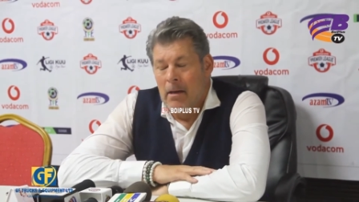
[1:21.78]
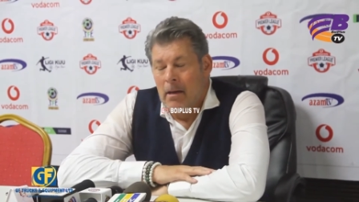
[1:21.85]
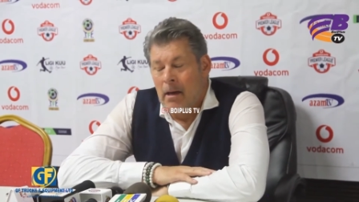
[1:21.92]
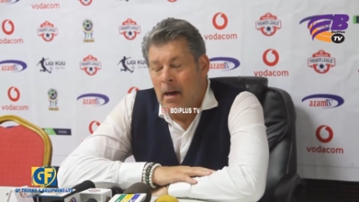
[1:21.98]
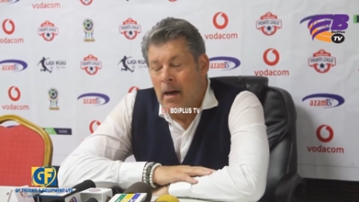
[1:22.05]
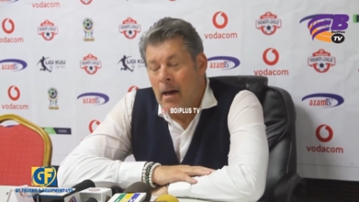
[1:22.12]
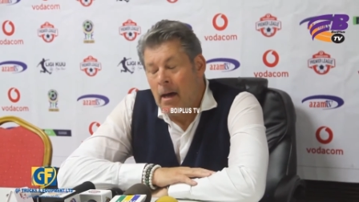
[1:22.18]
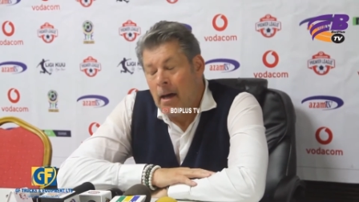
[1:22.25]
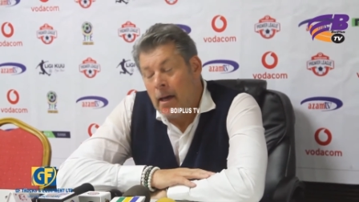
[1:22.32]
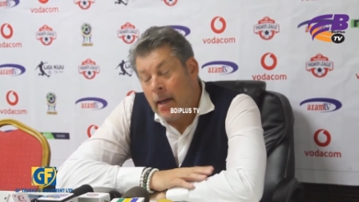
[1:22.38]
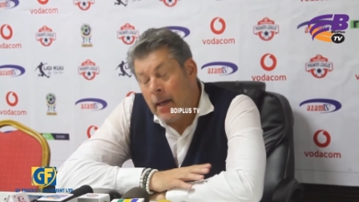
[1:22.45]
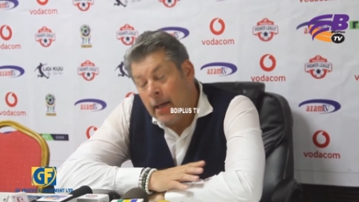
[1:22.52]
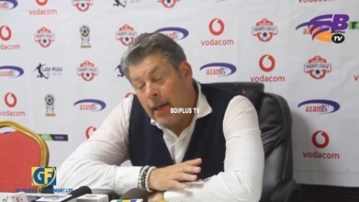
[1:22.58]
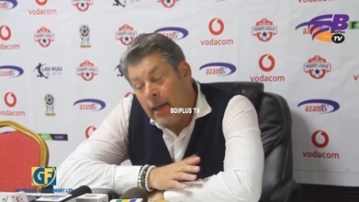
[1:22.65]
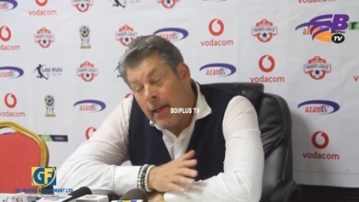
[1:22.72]

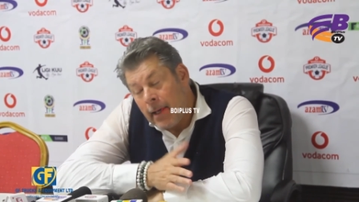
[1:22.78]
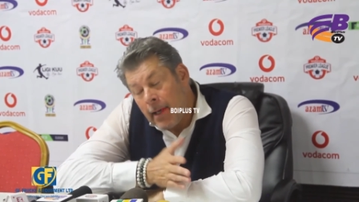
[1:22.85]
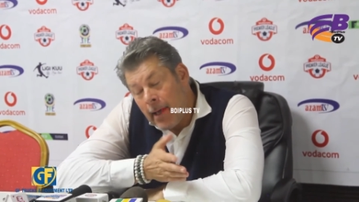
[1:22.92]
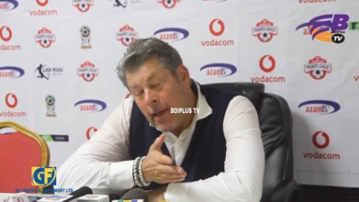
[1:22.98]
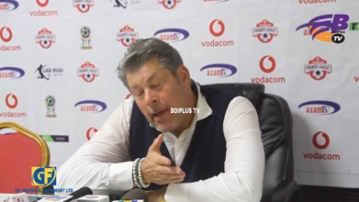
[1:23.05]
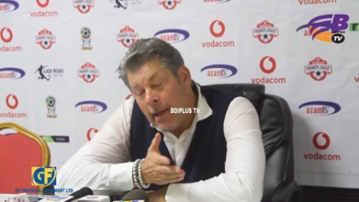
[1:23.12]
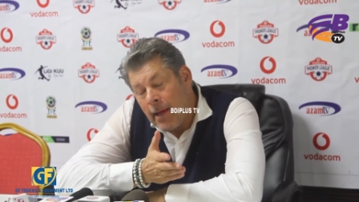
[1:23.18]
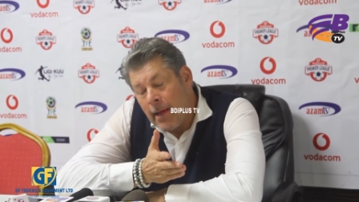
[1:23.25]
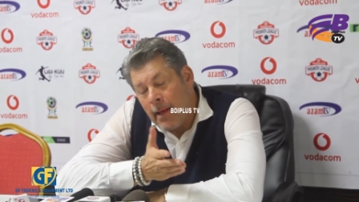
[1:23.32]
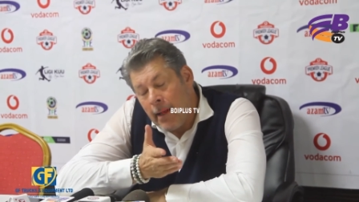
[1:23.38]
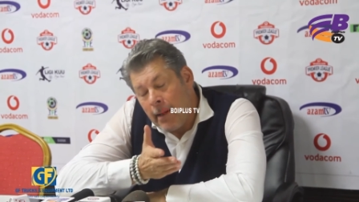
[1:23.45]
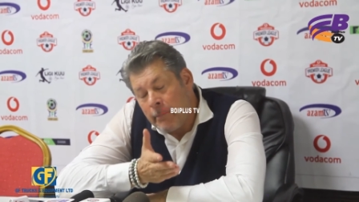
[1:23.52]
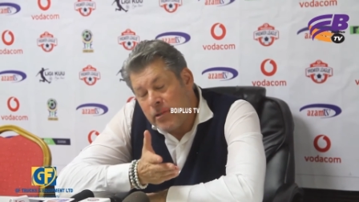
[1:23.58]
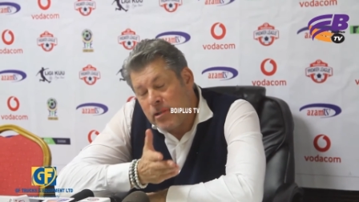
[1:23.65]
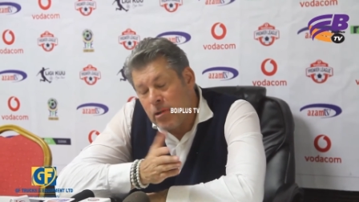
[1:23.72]
I,
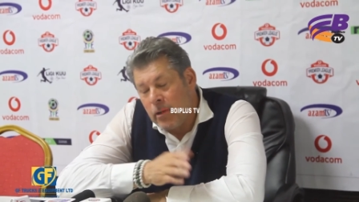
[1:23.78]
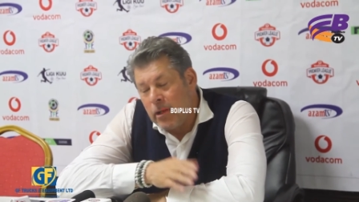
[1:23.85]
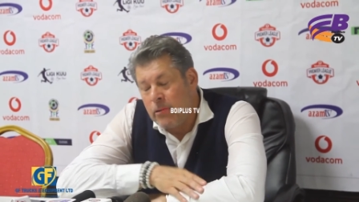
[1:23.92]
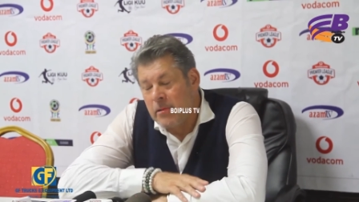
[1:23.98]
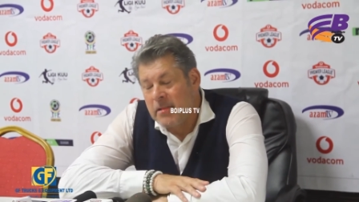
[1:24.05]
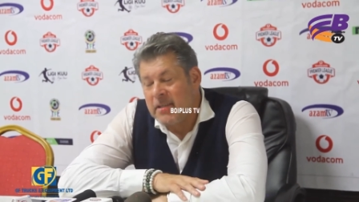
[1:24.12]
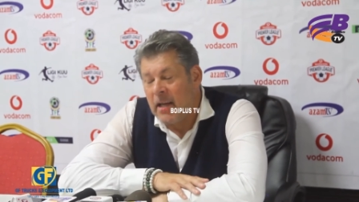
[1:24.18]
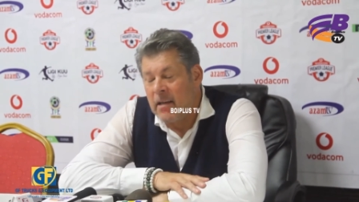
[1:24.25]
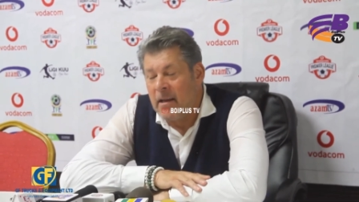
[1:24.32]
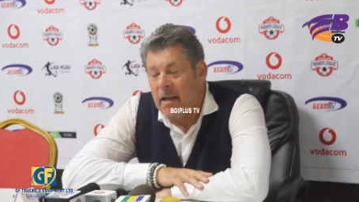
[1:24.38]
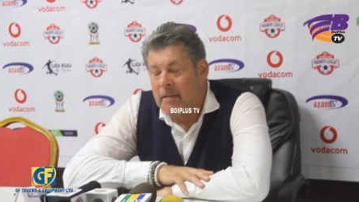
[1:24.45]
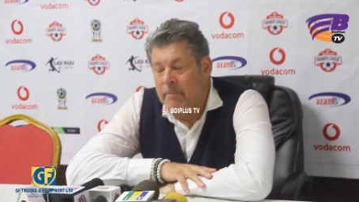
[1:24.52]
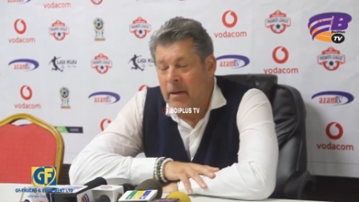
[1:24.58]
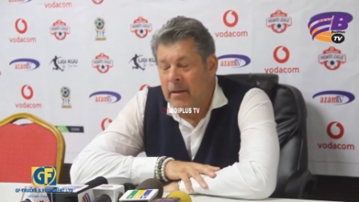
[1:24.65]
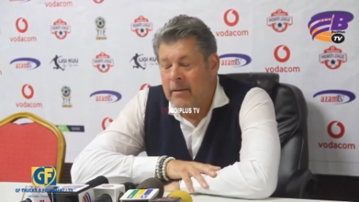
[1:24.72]
I'm sorry to say
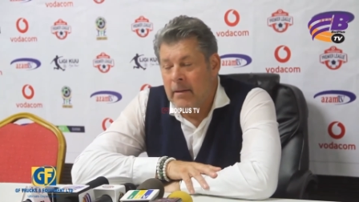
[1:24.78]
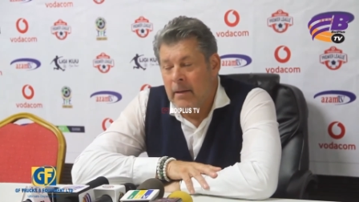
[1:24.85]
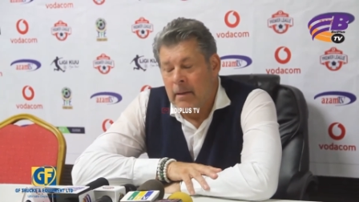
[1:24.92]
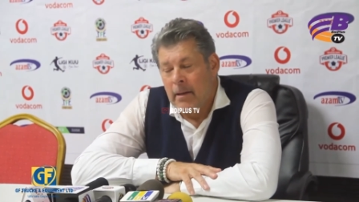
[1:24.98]
that, but